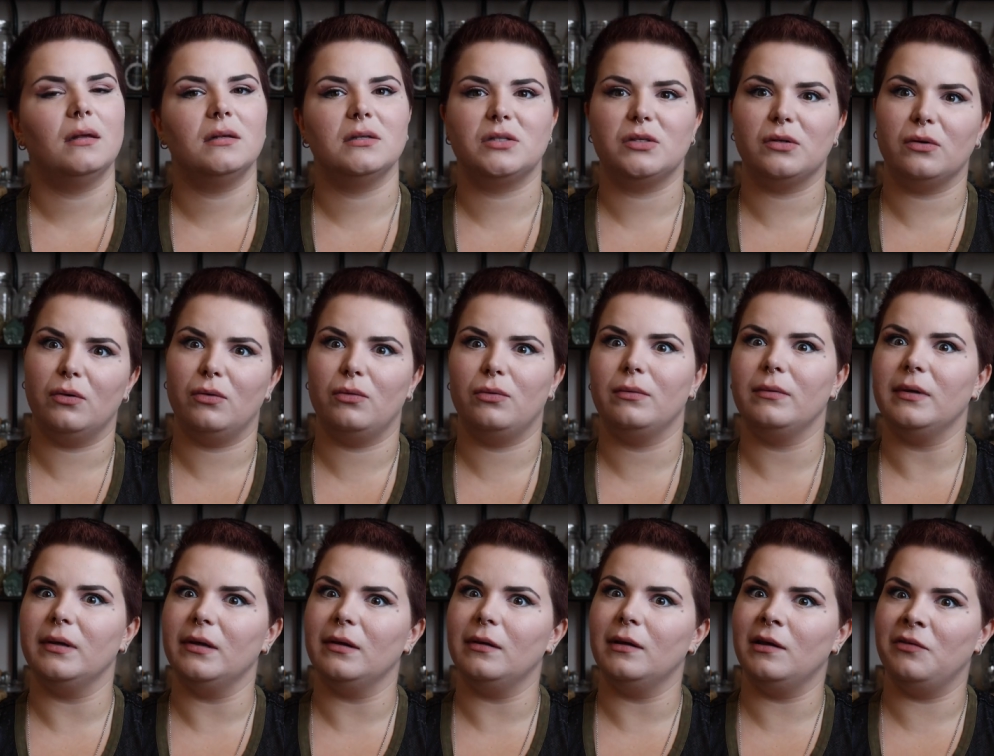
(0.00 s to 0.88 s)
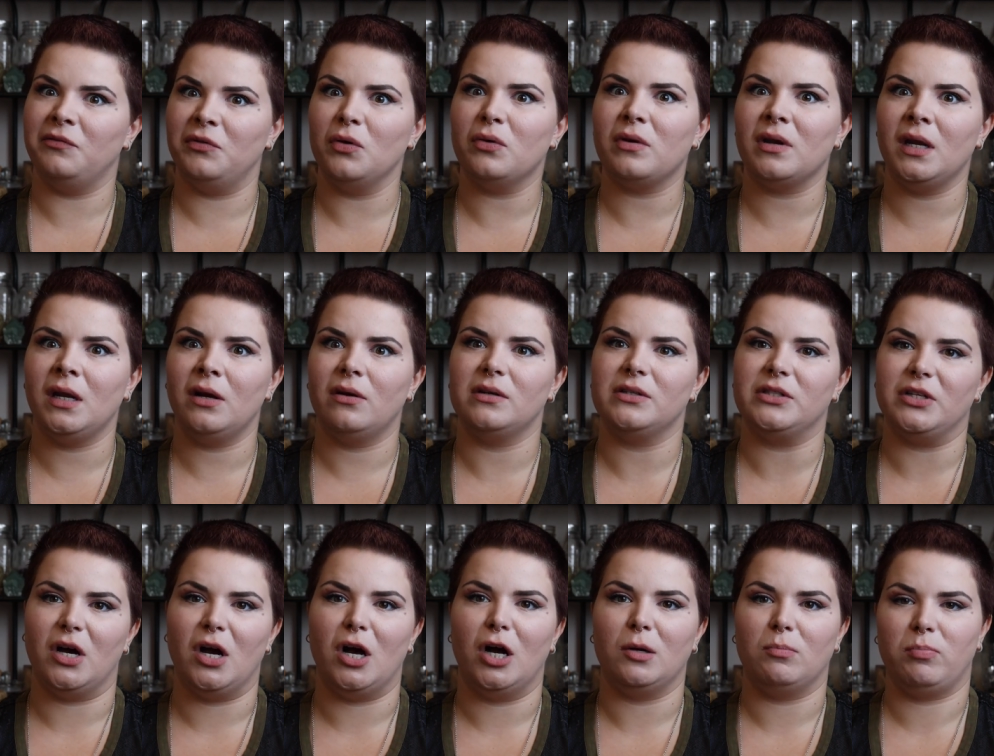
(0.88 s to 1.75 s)
So if you can hear a
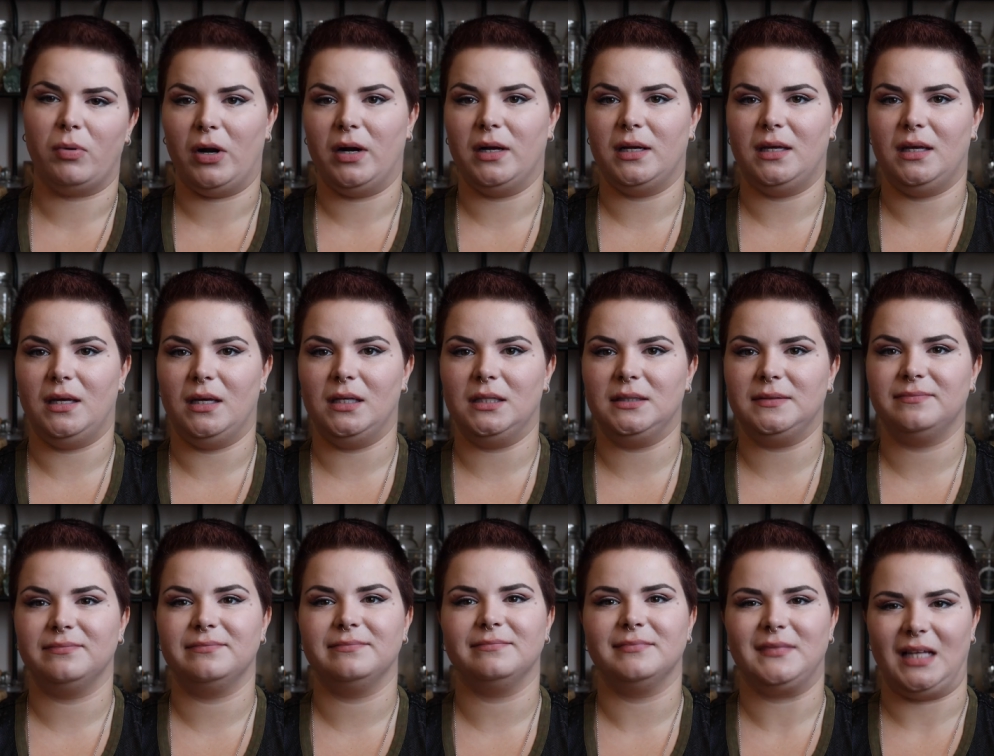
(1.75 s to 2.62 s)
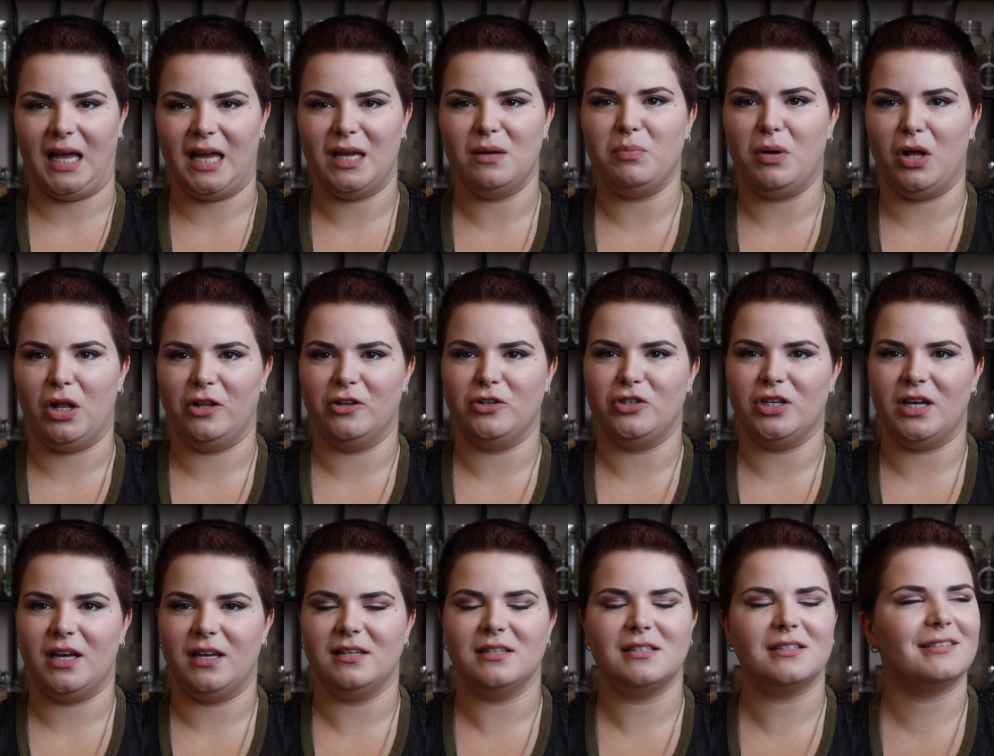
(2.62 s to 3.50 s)
dog barking, I
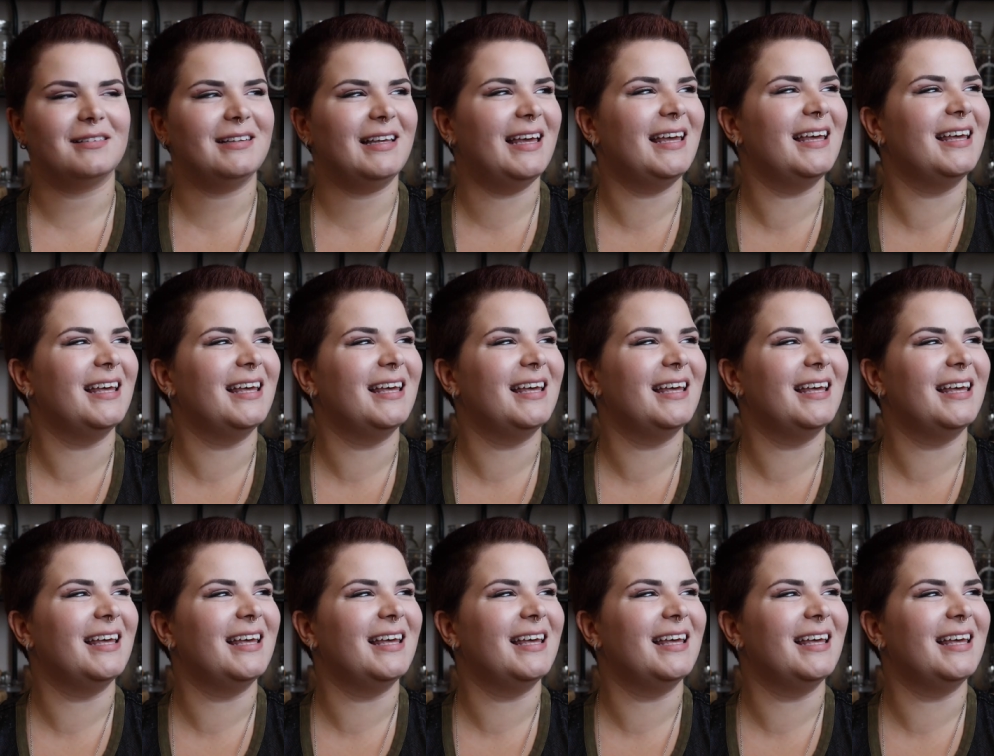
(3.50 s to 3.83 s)
apologize.